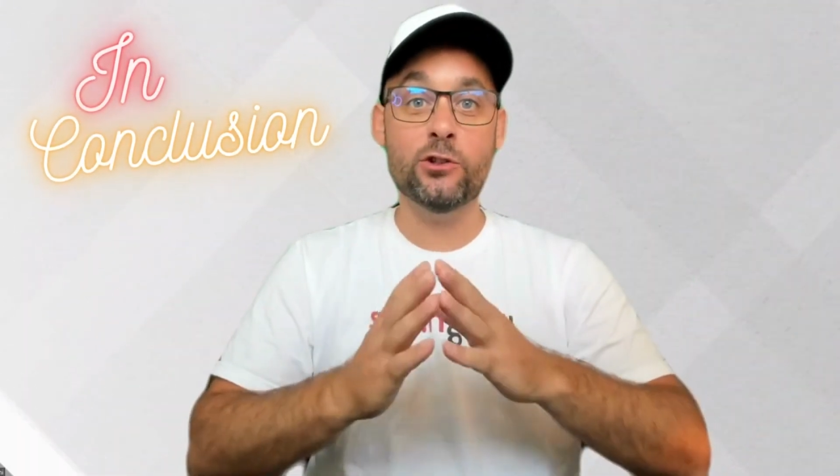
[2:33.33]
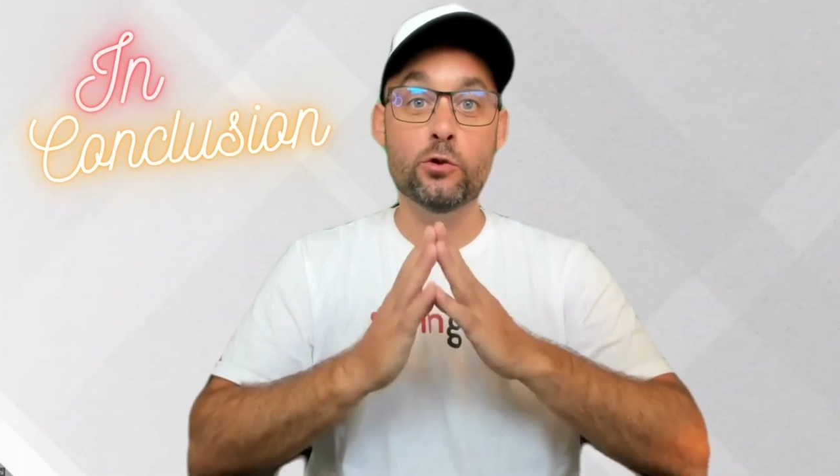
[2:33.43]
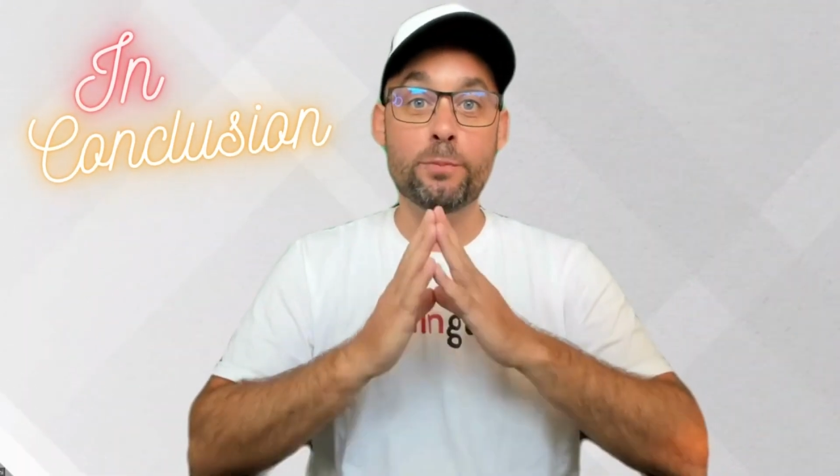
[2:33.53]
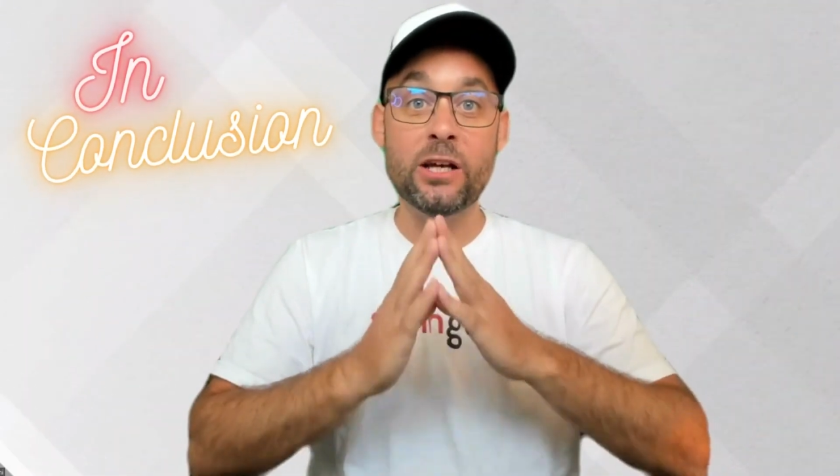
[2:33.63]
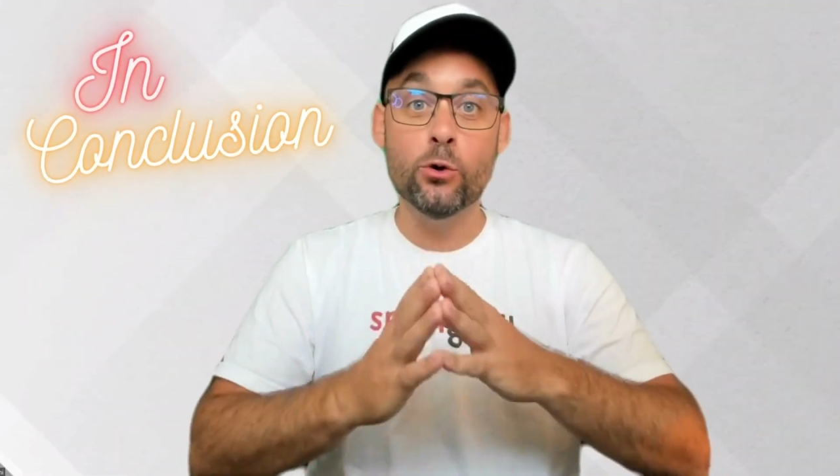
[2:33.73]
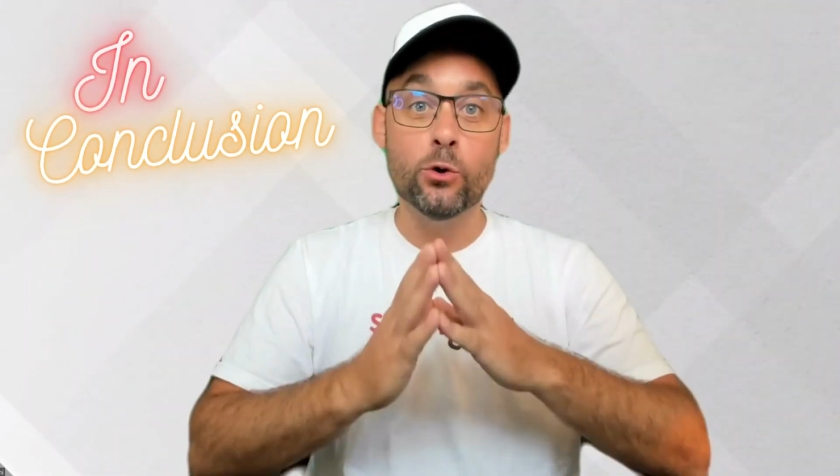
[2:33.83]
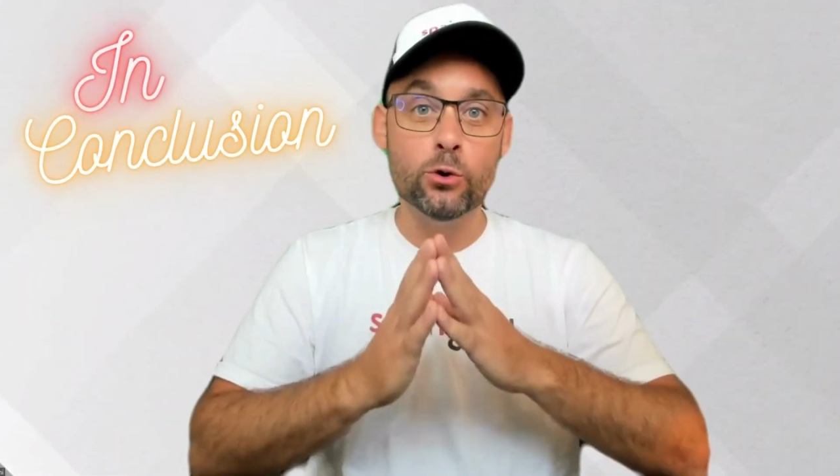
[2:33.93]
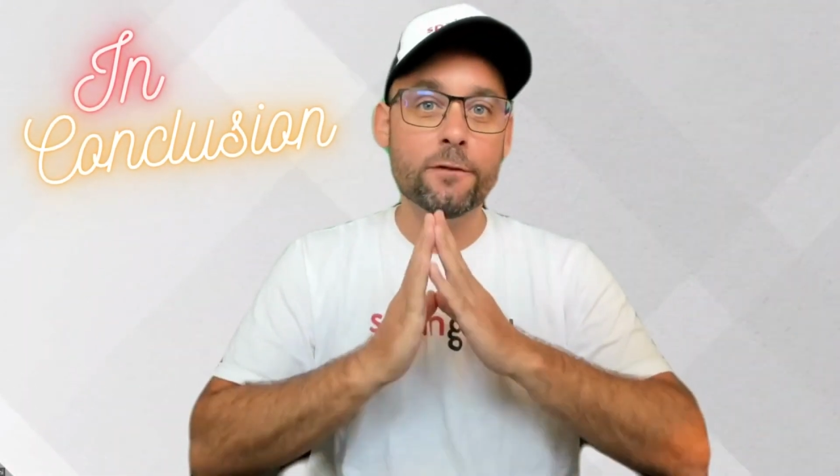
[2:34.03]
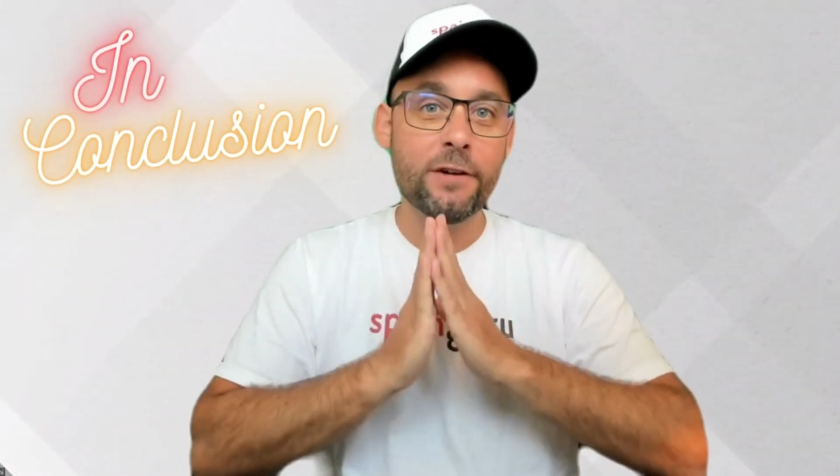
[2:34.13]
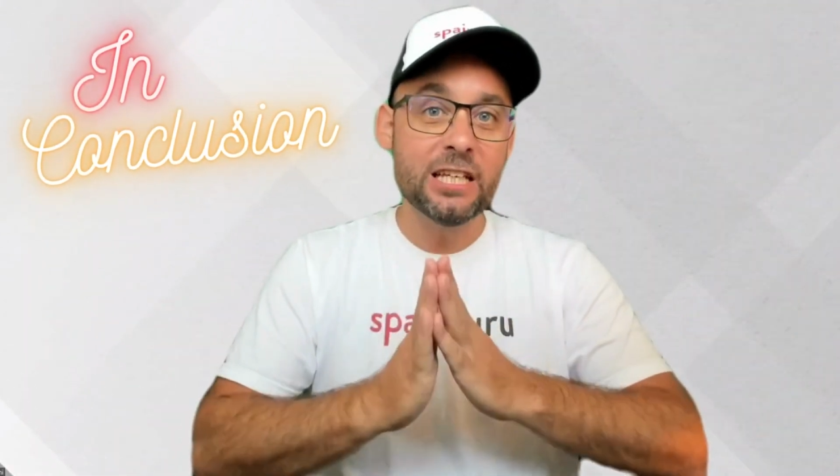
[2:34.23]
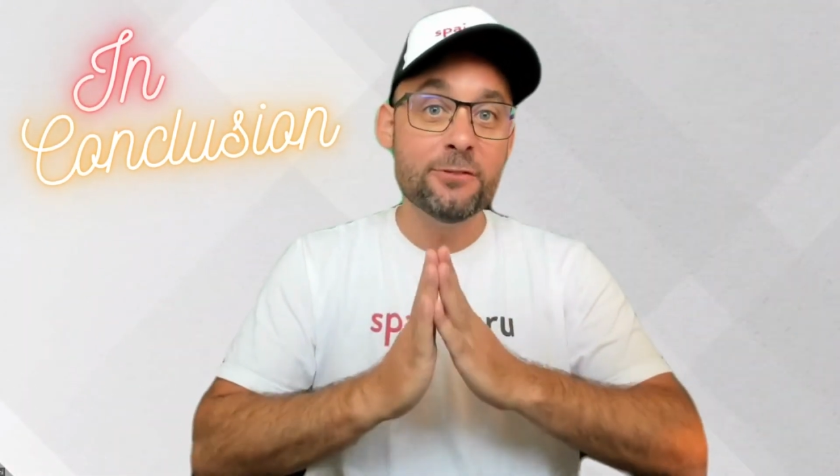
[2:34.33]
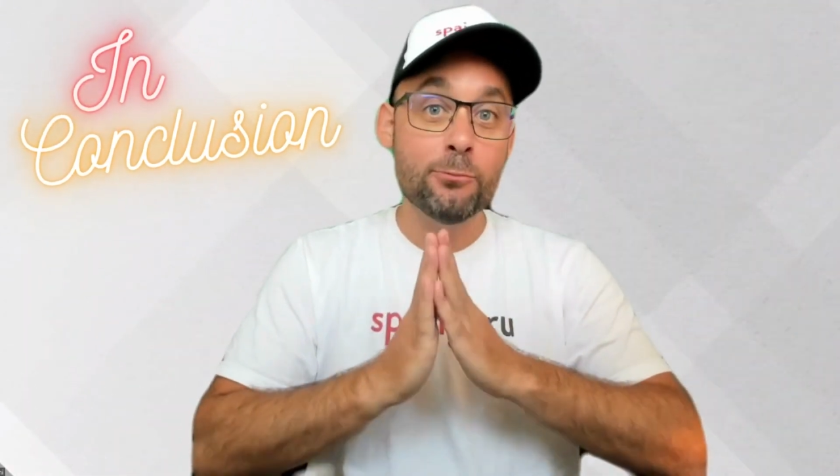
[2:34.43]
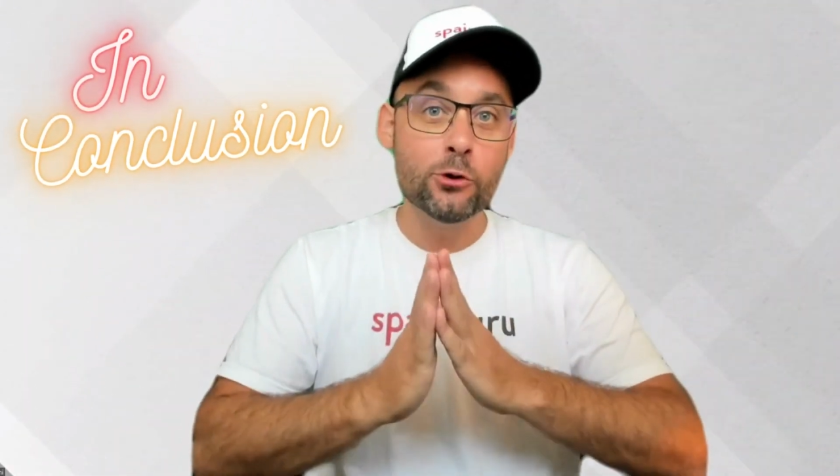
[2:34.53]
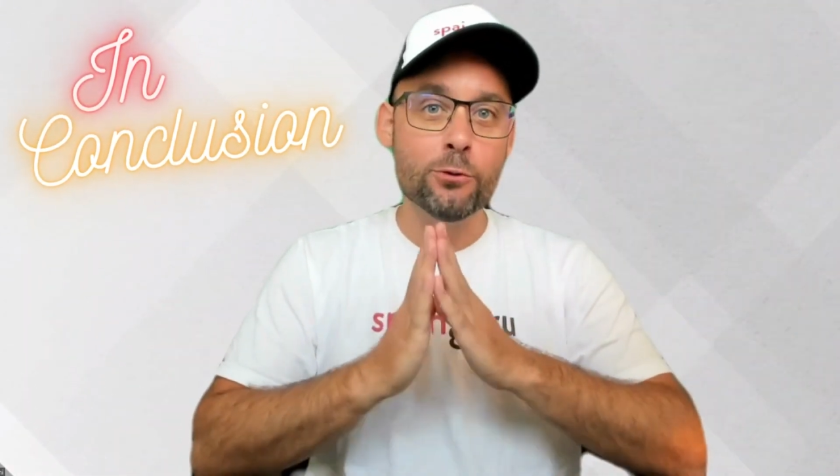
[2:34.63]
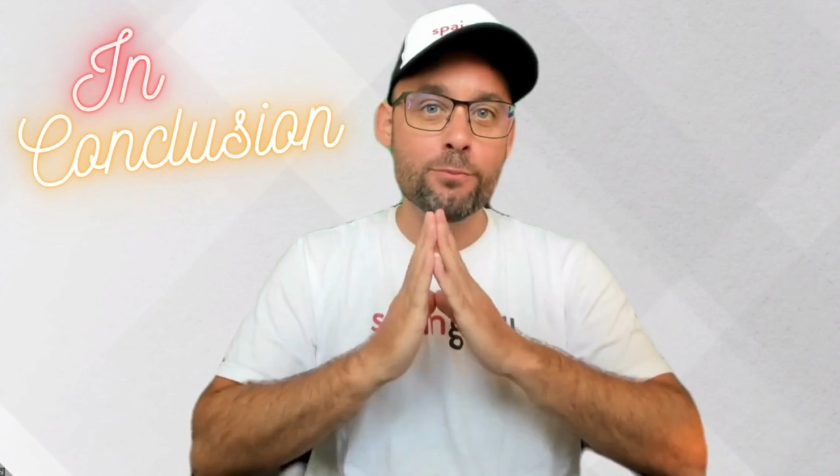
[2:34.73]
Spainguru's
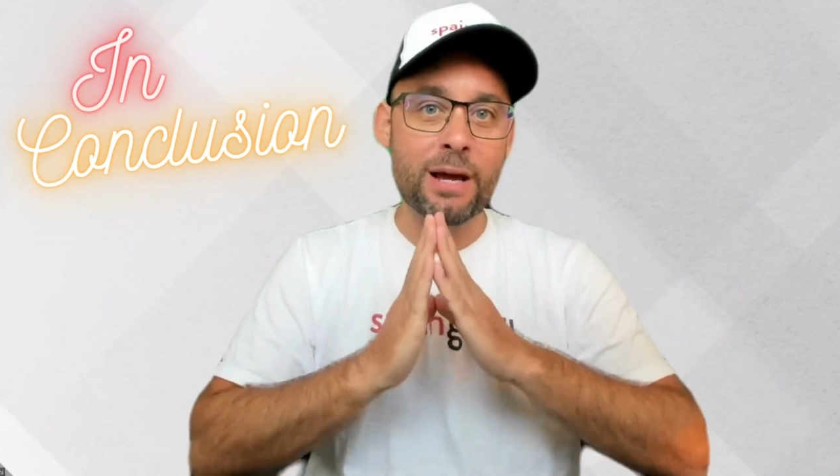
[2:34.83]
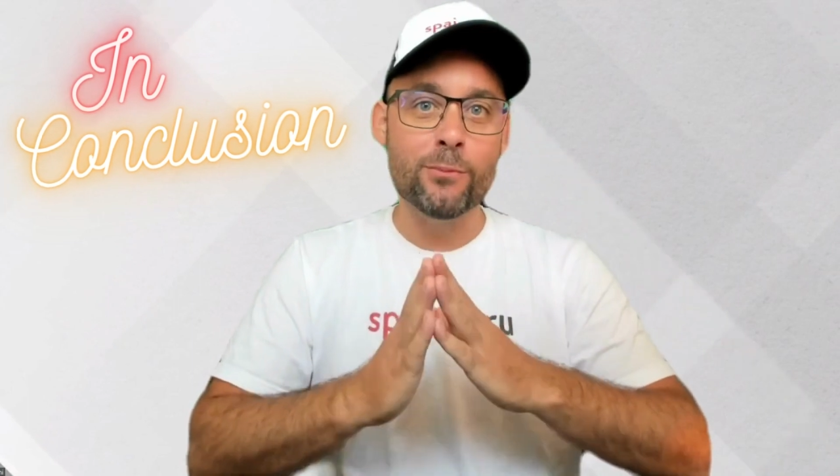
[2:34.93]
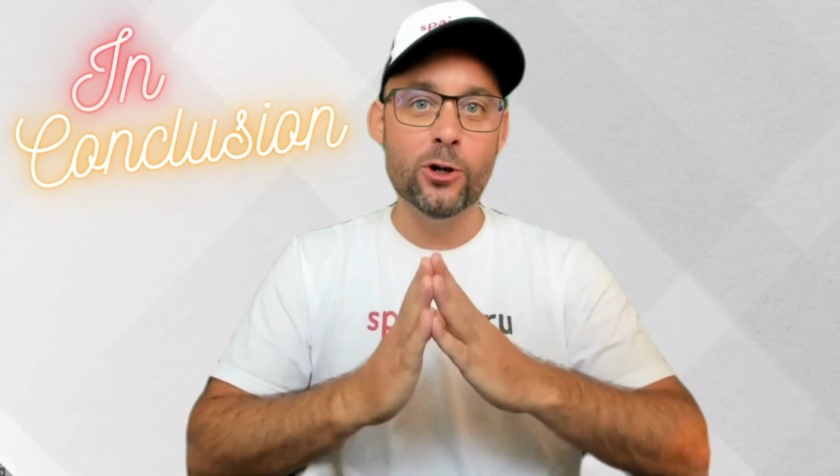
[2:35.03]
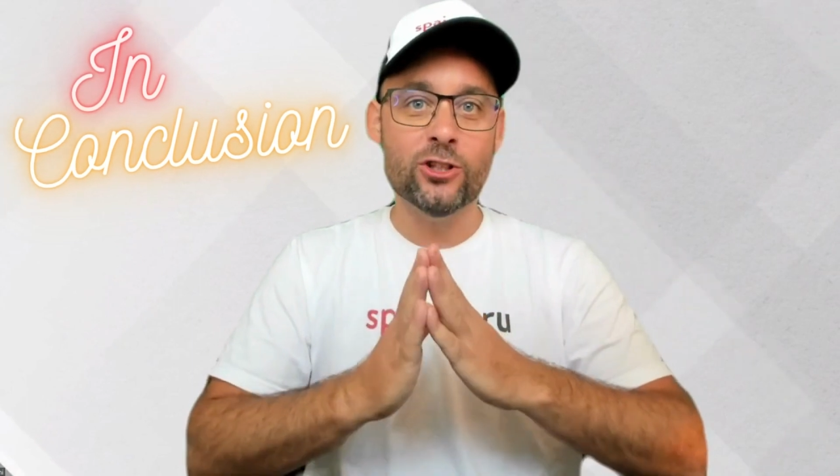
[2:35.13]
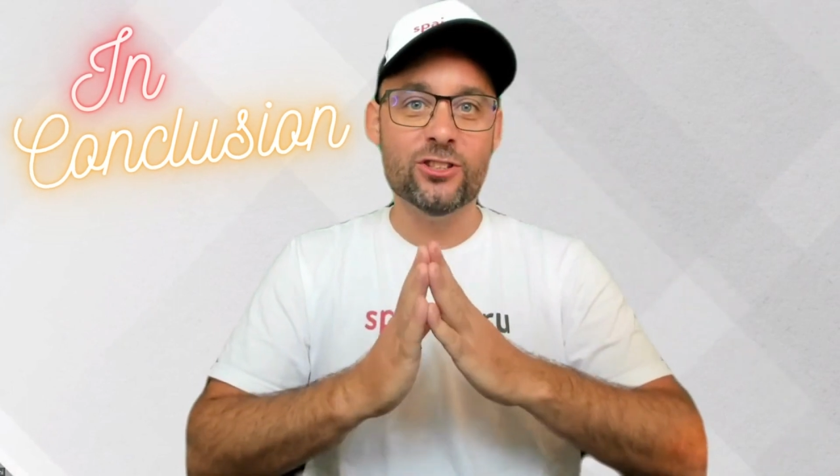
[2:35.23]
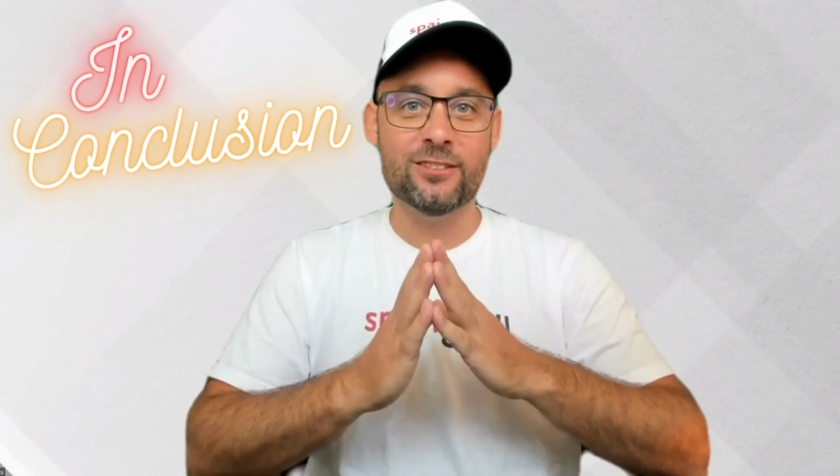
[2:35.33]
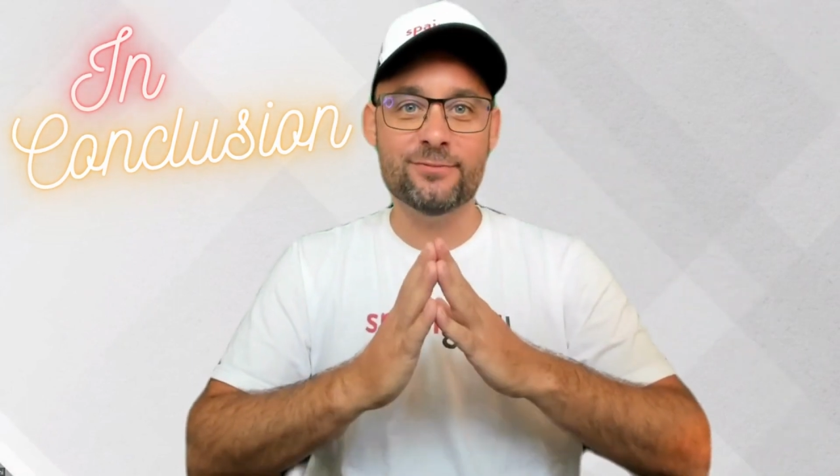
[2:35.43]
Facebook group members,